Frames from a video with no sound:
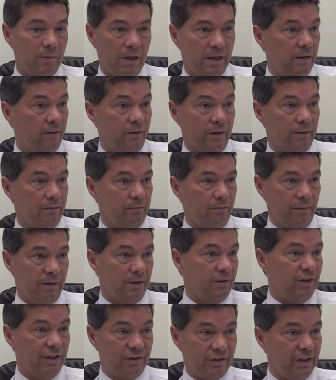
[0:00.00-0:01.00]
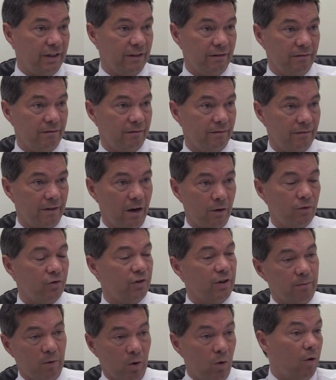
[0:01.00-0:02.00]
either the existing
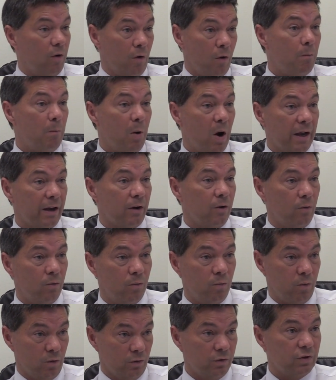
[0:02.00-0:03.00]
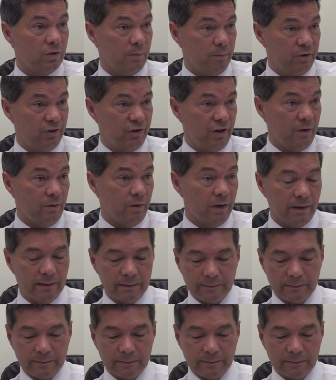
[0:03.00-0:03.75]
ownership or Michael wants to pursue.